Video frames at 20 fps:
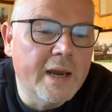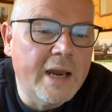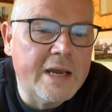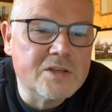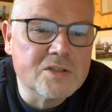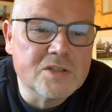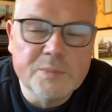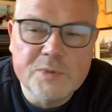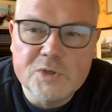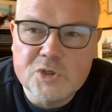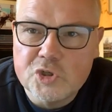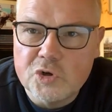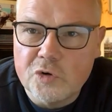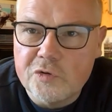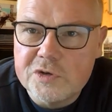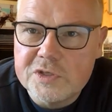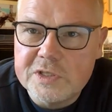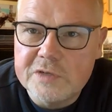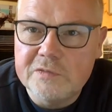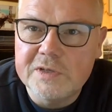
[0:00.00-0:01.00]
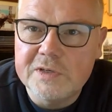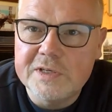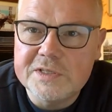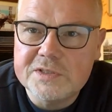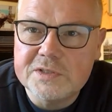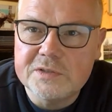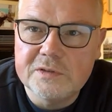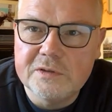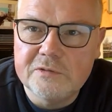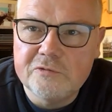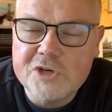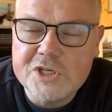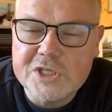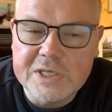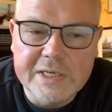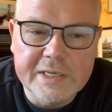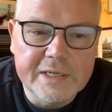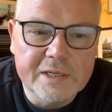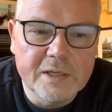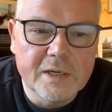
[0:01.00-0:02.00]
as the majority of recent
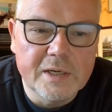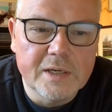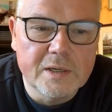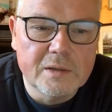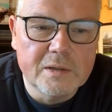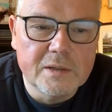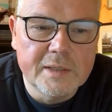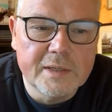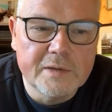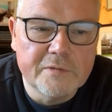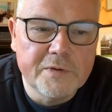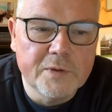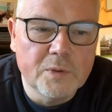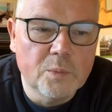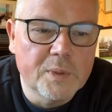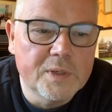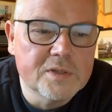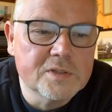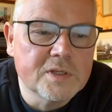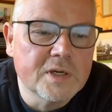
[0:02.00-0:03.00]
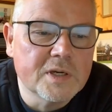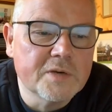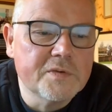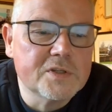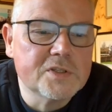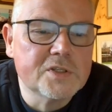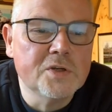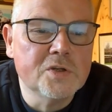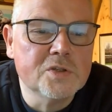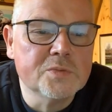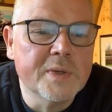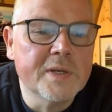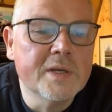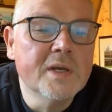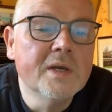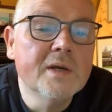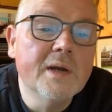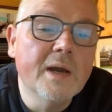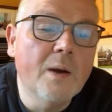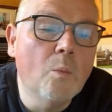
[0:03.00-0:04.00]
Lingfield winners have,
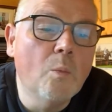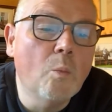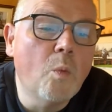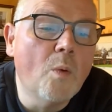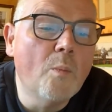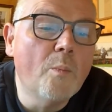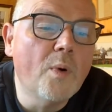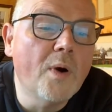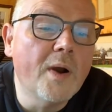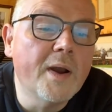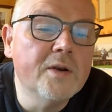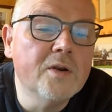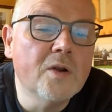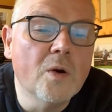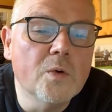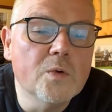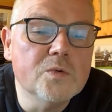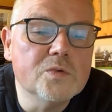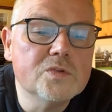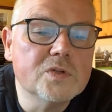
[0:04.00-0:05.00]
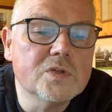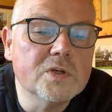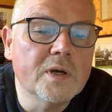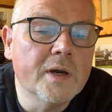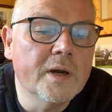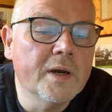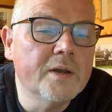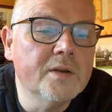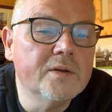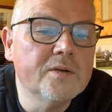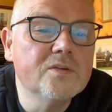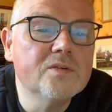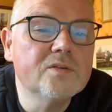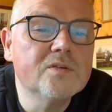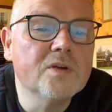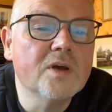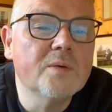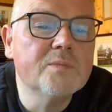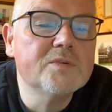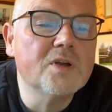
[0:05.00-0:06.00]
and won by a nose. And
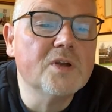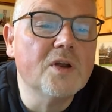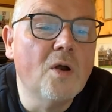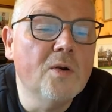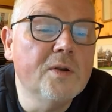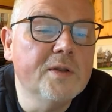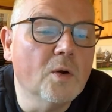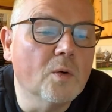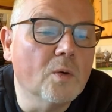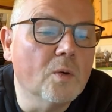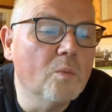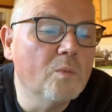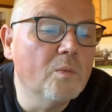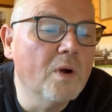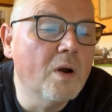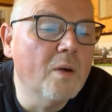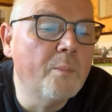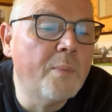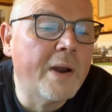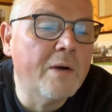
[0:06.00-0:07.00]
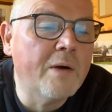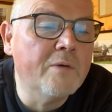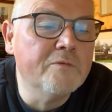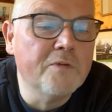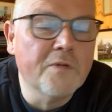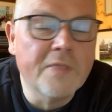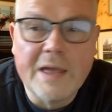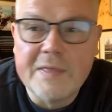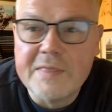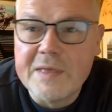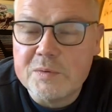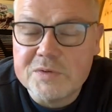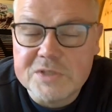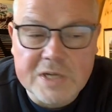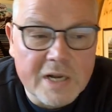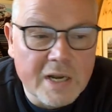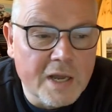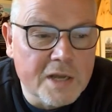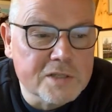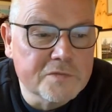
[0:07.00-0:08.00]
she only got up a pound for that. That was a
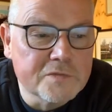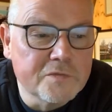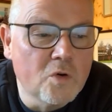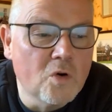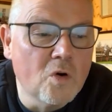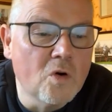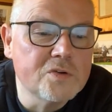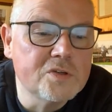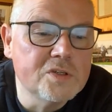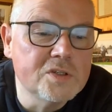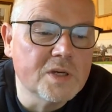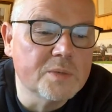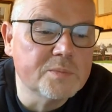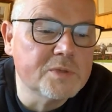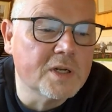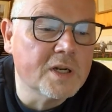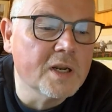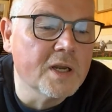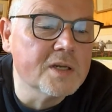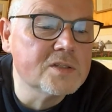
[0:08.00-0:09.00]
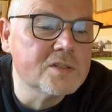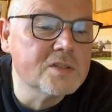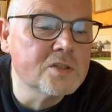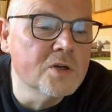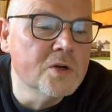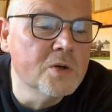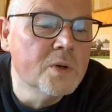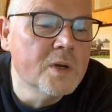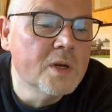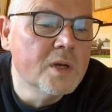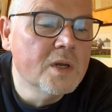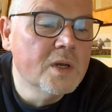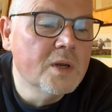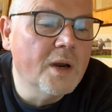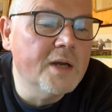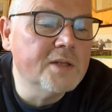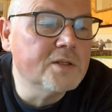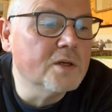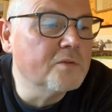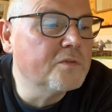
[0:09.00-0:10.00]
Class 4. She's up to Class 2.
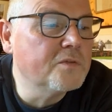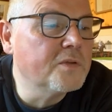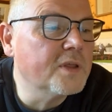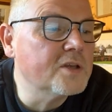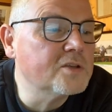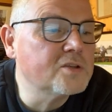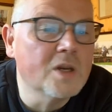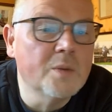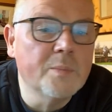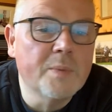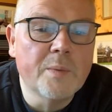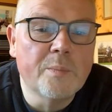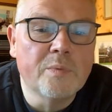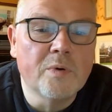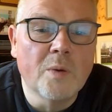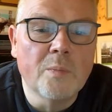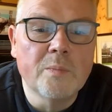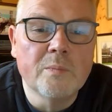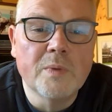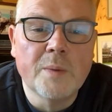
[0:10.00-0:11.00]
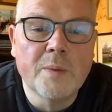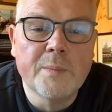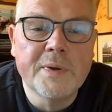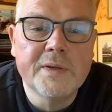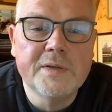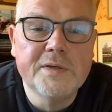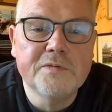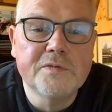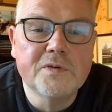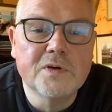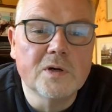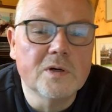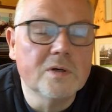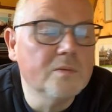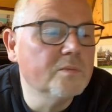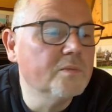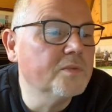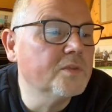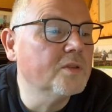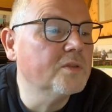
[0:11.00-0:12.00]
I don't think that's going to be a problem. I mean, you've got
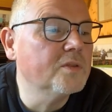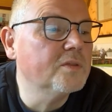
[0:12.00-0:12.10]
the